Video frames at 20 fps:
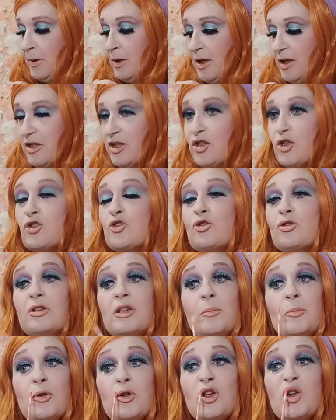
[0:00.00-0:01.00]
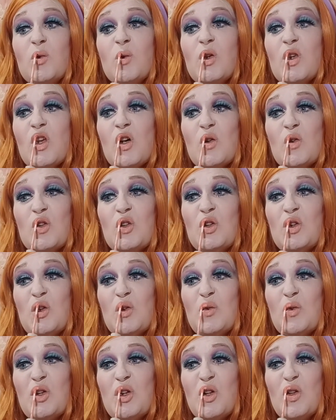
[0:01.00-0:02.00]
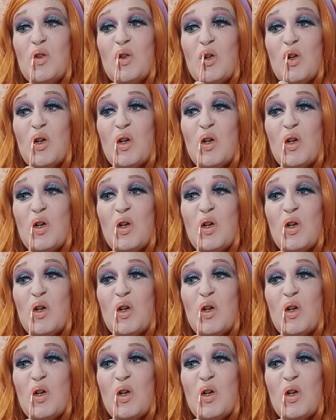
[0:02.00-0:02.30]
This is a Julie Beauty one that I'm going over now.